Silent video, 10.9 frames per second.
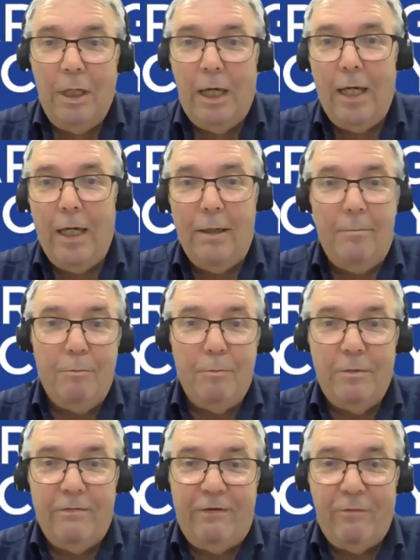
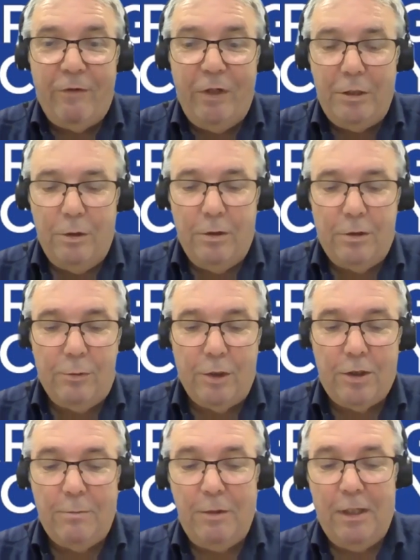Feel free to
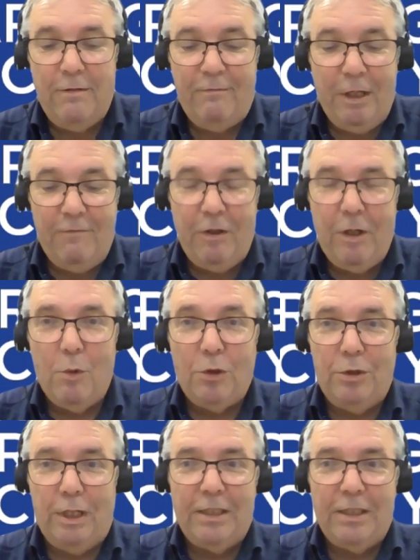answer them, and if you don't want to,